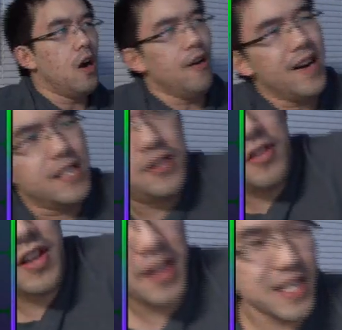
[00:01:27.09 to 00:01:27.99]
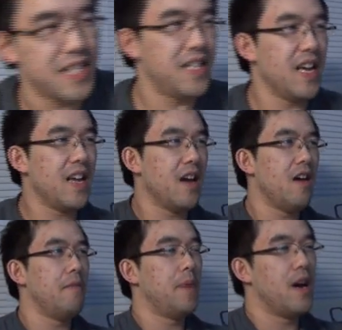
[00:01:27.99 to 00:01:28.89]
Alright, so the nice thing
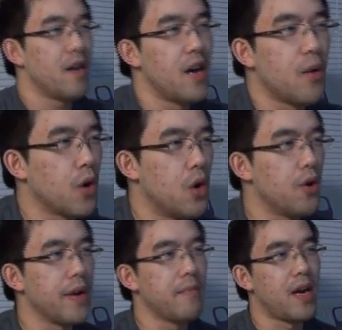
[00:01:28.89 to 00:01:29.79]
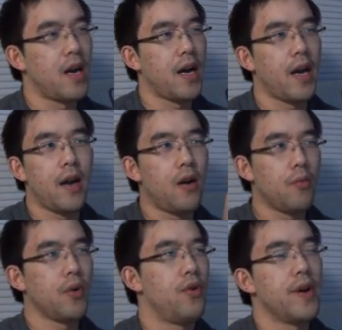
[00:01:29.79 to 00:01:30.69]
about uh, recording my
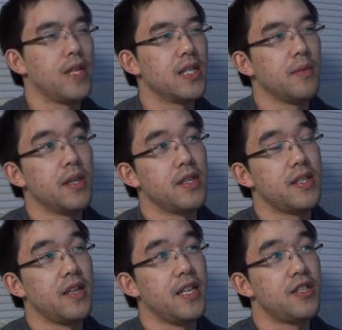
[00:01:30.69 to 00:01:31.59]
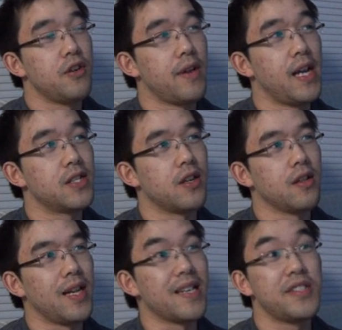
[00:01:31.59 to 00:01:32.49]
uh, recording some of the Sunday Showcase
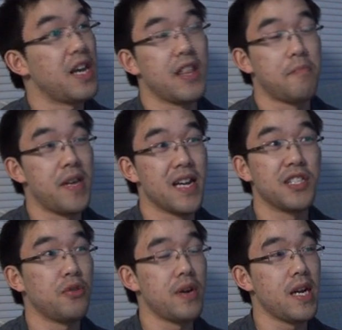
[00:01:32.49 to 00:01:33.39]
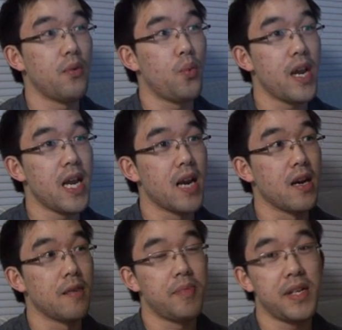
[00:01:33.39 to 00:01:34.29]
on like say the PS3, Wii,
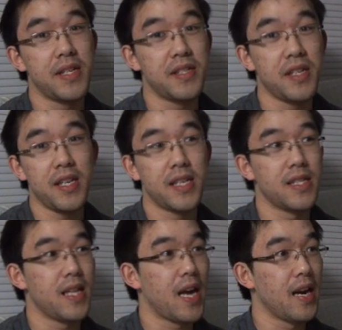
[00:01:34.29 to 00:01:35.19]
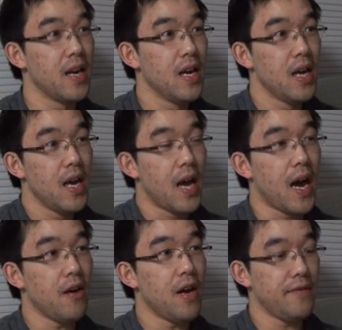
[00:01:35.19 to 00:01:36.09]
and uh, PC is that
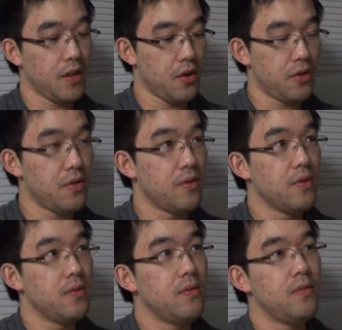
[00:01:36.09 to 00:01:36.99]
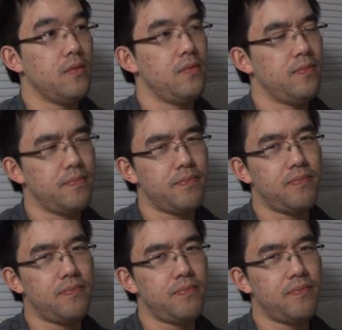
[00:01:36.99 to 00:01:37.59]
I don't have to go through